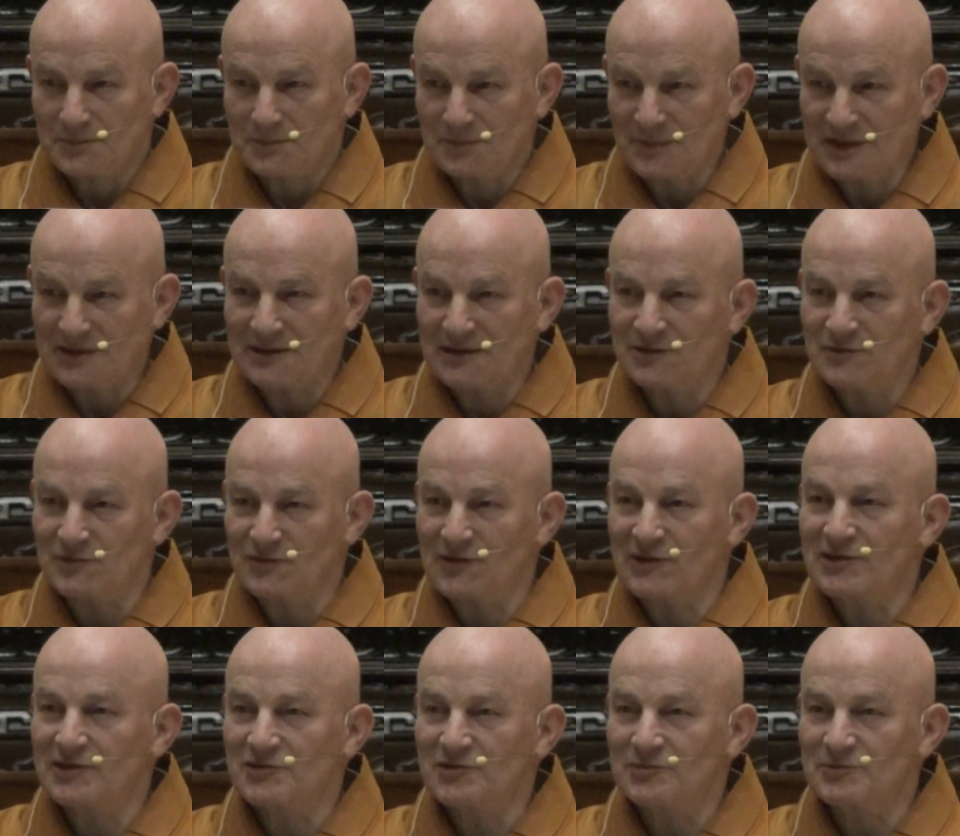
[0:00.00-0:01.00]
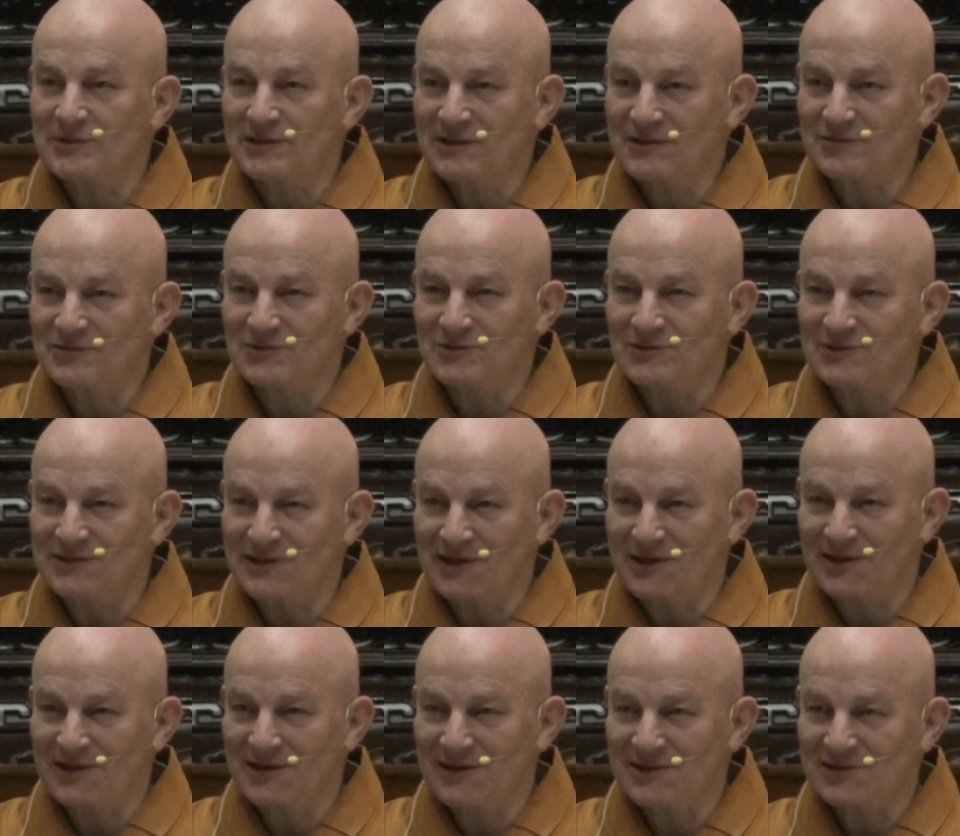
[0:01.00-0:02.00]
But at first we have to
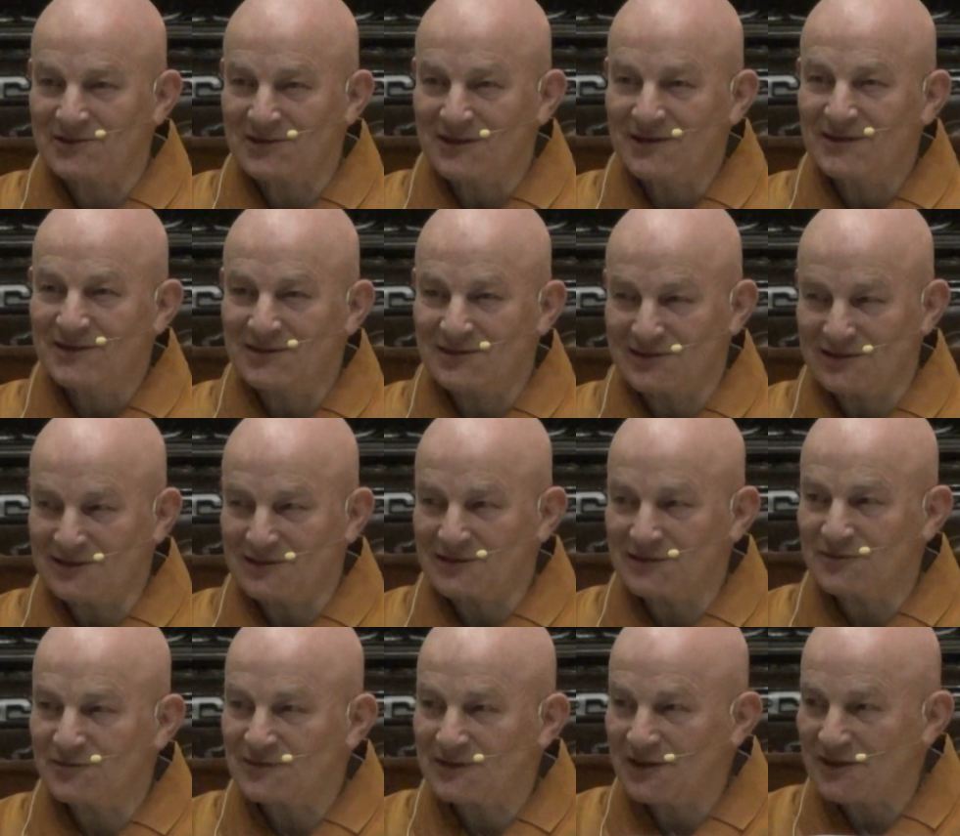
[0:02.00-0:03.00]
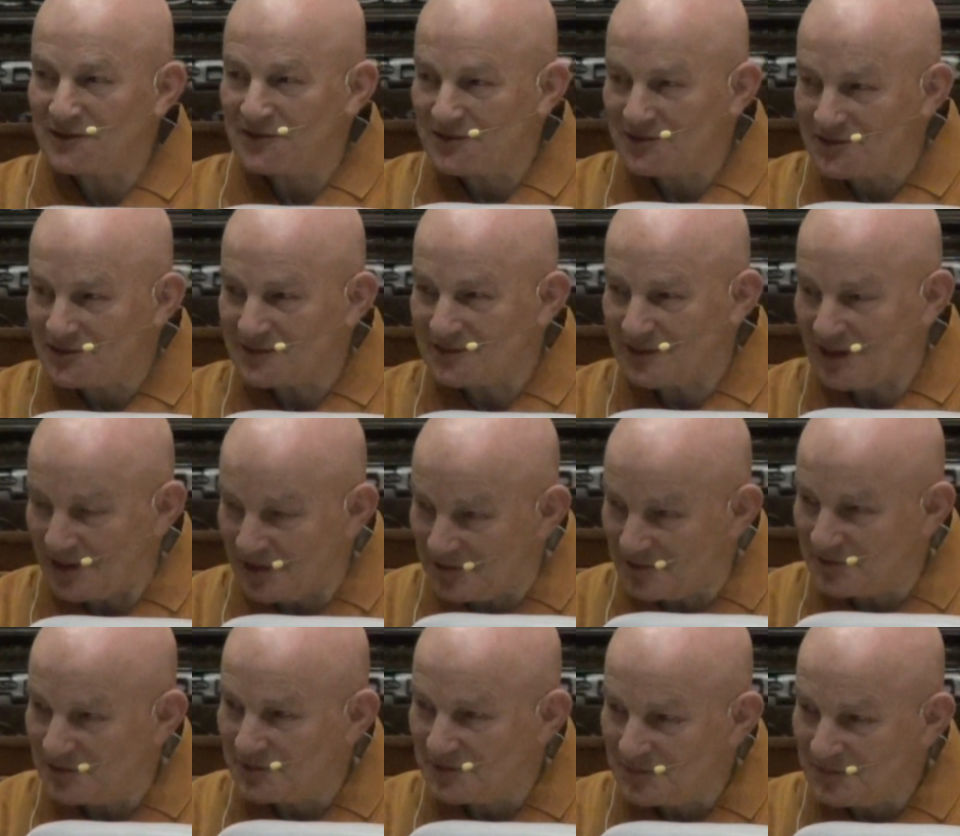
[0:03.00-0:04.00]
realize their difference, right?
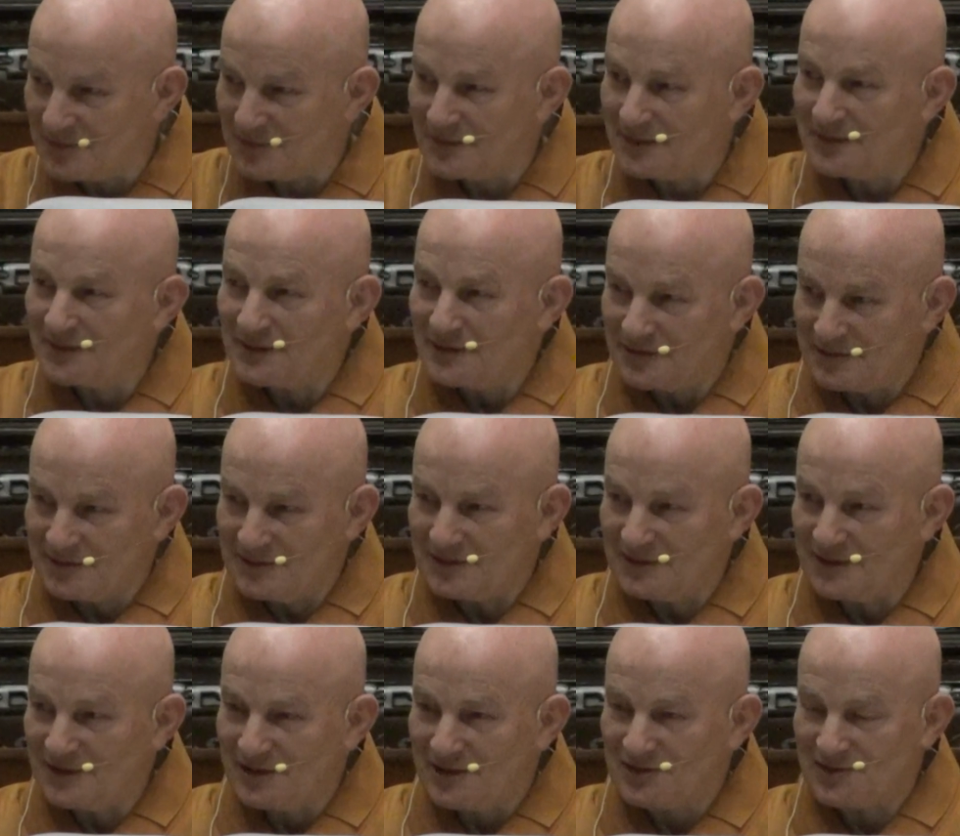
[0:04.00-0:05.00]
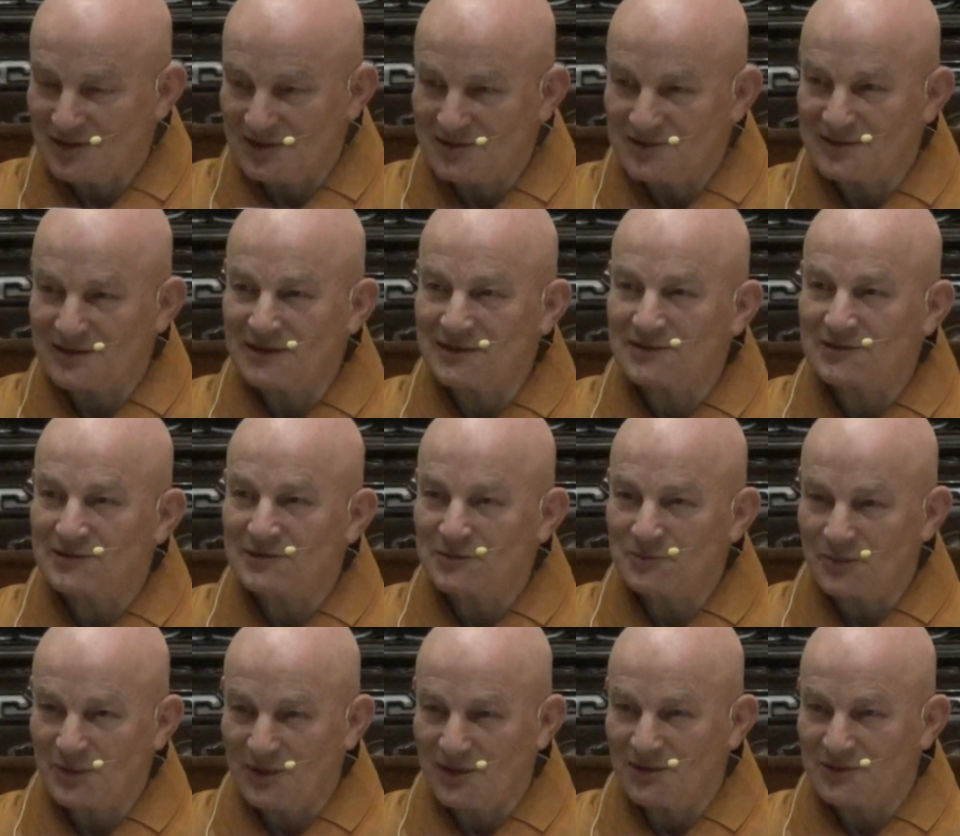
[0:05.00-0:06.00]
The sensation
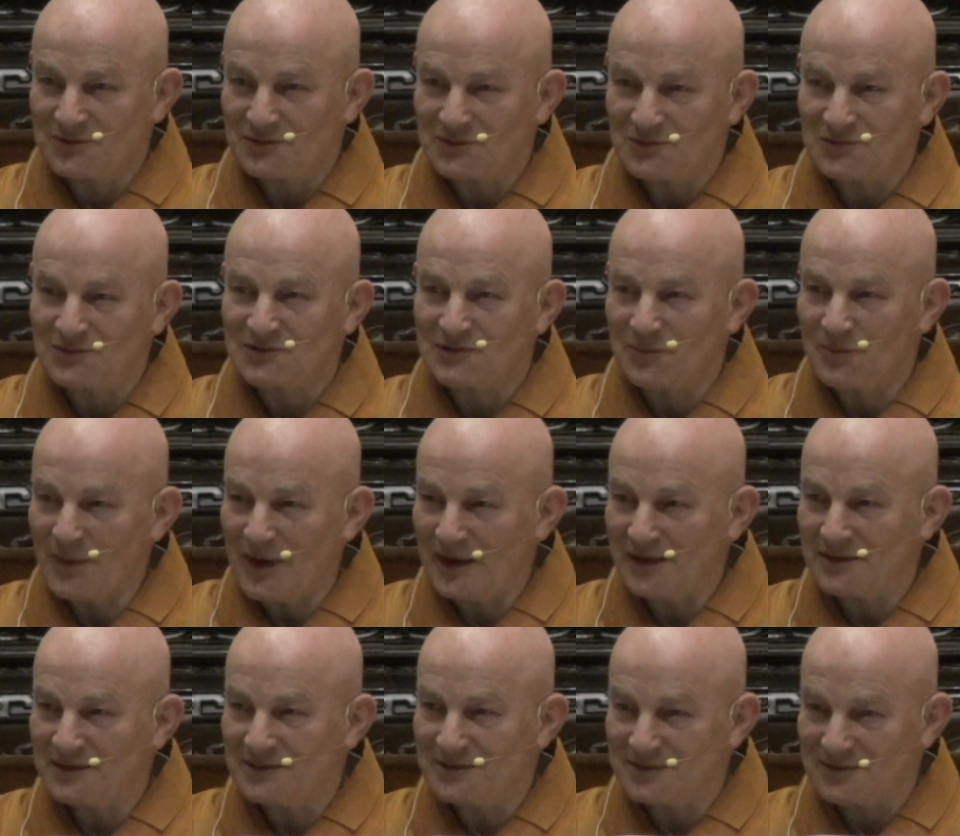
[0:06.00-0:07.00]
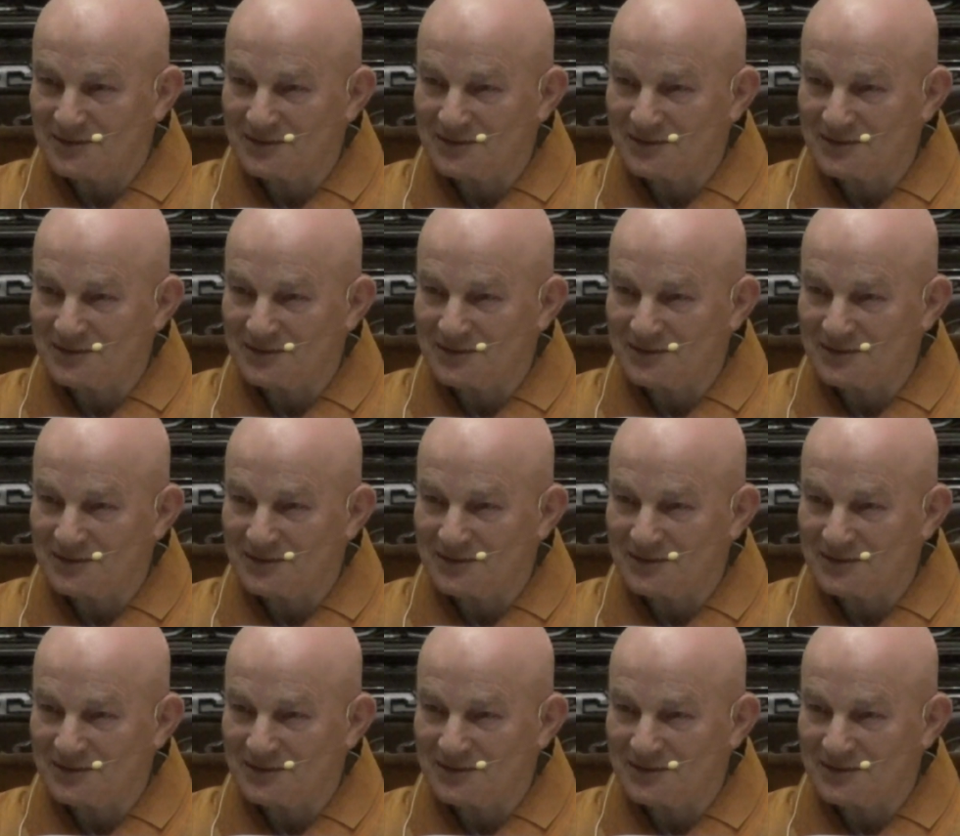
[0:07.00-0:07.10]
belongs to the mind,